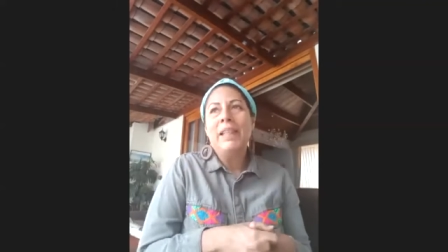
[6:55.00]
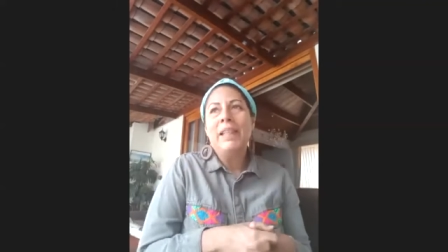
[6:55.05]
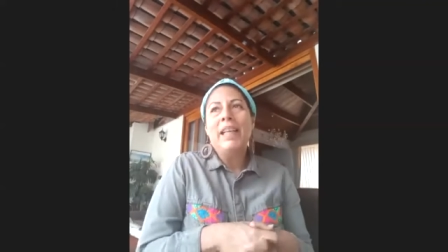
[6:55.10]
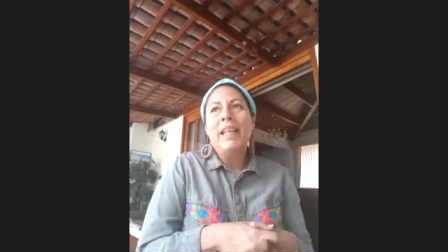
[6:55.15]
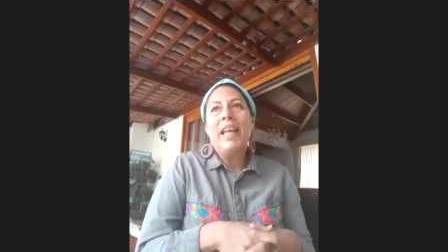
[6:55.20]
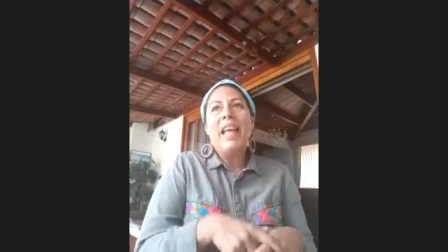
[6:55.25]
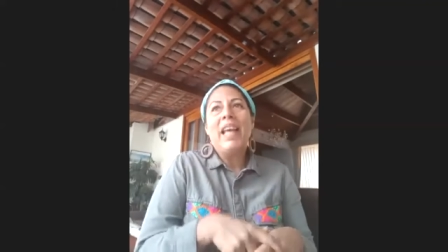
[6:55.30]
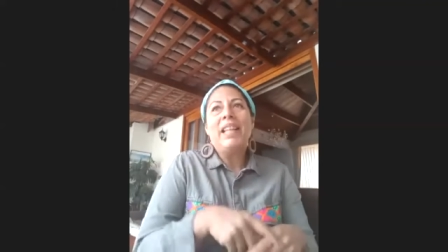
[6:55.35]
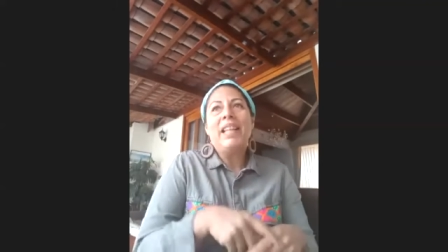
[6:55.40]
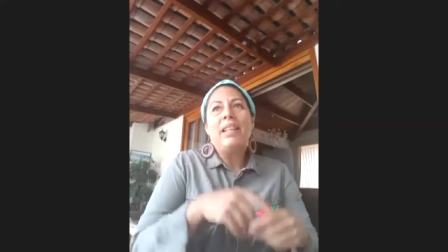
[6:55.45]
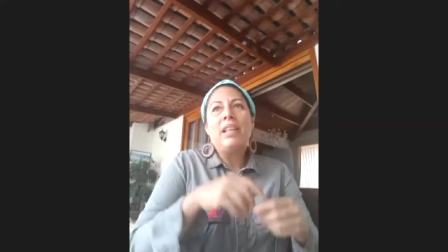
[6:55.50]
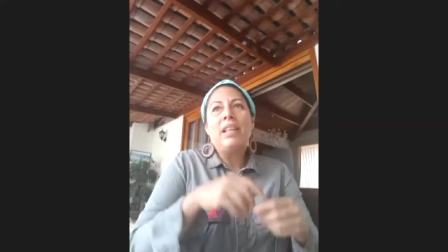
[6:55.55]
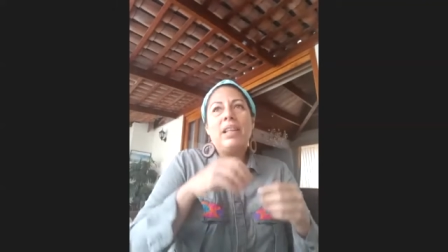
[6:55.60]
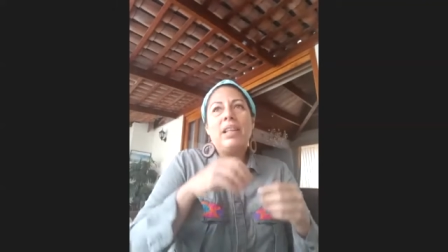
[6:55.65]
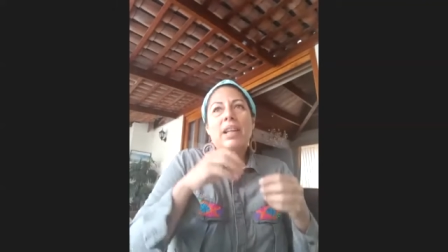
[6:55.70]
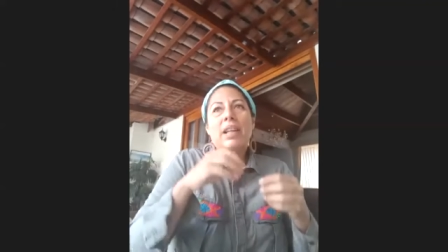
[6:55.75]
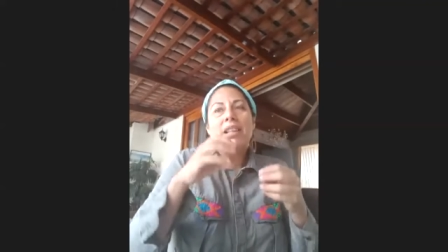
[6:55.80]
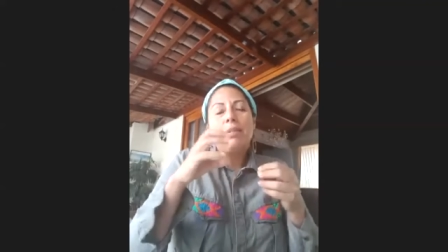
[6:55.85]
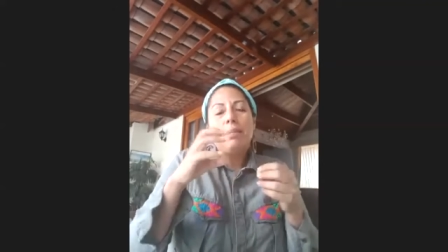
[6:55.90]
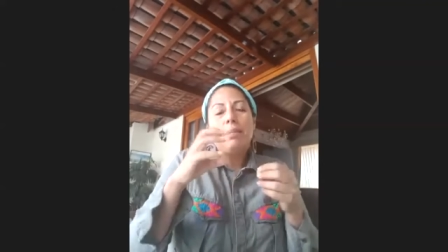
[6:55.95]
And
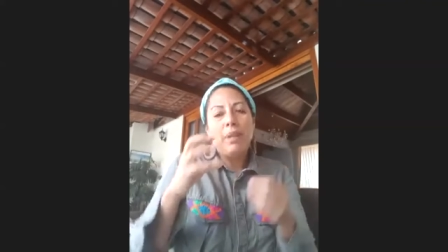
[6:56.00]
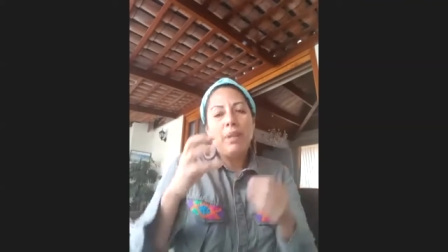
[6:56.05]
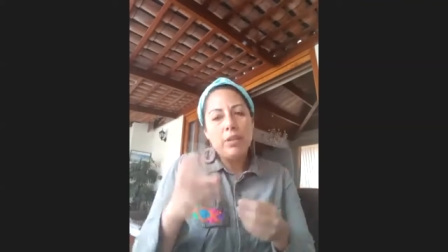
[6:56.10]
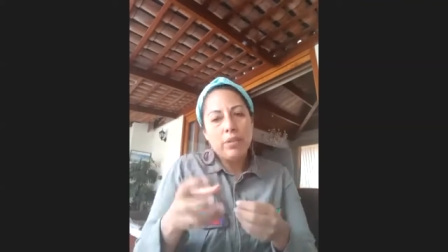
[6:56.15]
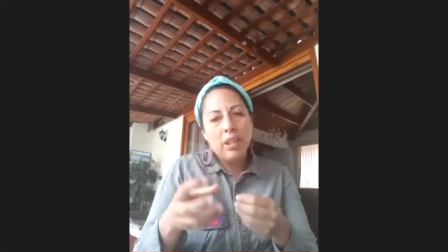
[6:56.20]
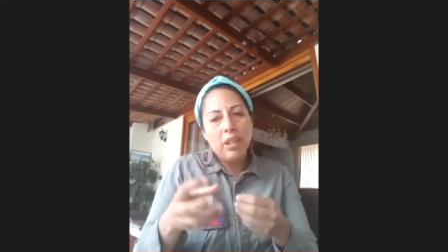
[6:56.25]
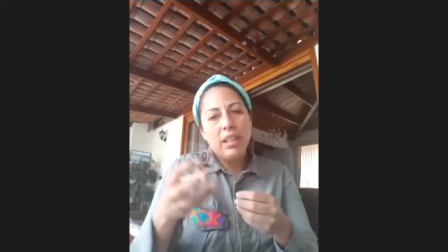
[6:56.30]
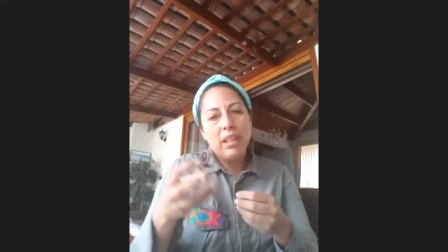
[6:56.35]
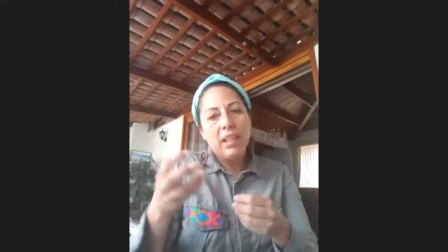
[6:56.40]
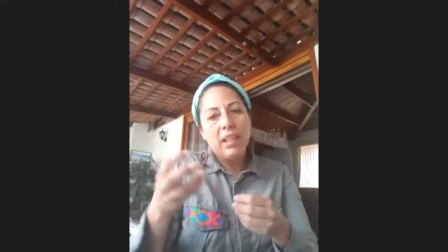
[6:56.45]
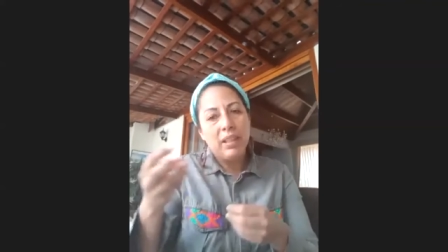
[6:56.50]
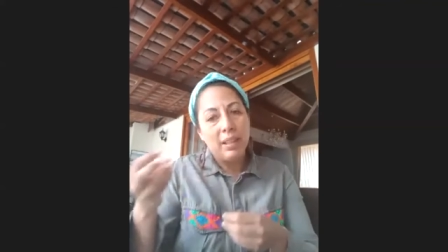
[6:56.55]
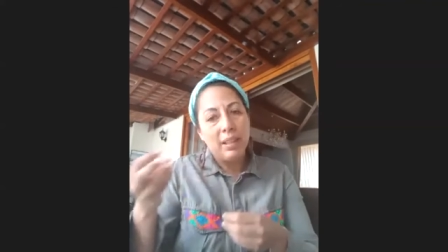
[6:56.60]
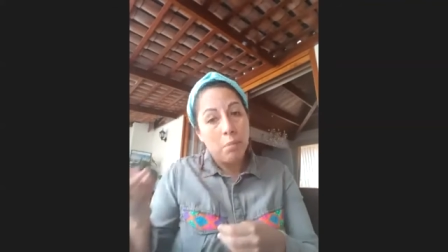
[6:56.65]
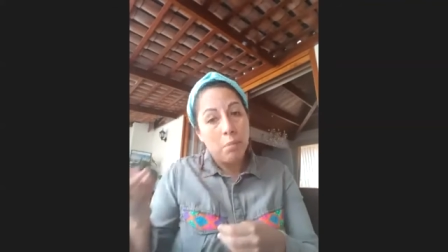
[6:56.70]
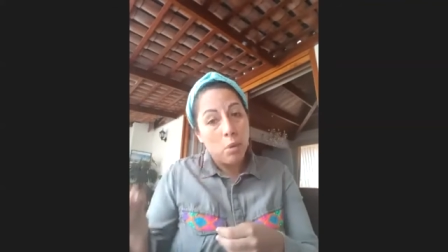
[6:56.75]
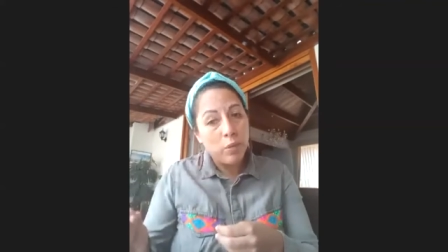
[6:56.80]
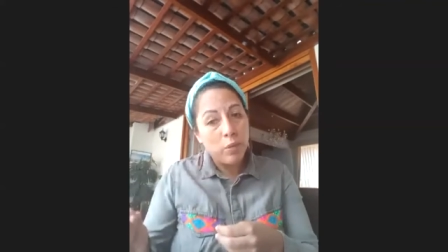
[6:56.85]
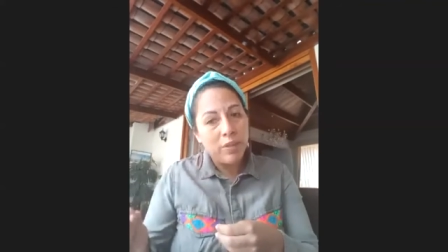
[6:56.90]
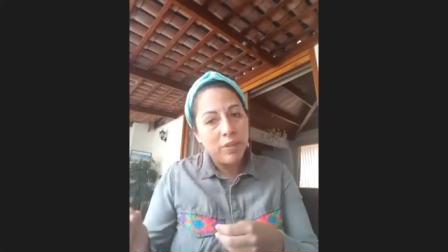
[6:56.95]
especially in the
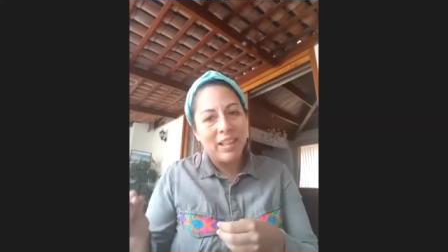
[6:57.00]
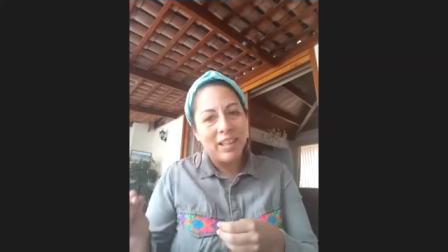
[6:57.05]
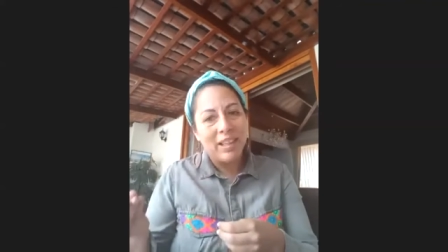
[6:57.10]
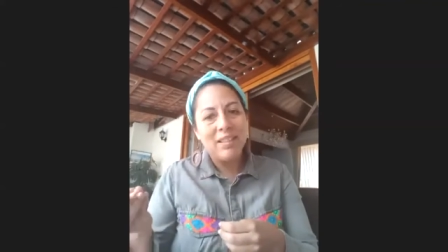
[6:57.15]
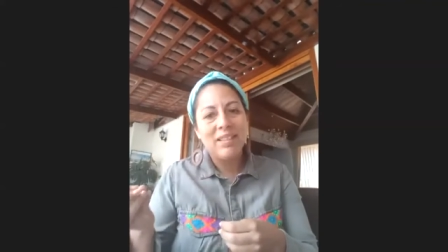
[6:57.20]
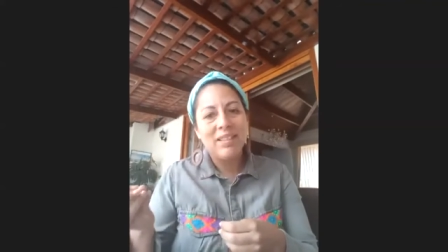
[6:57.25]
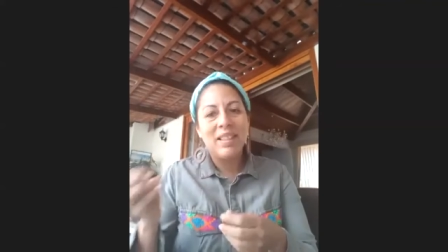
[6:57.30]
mountains,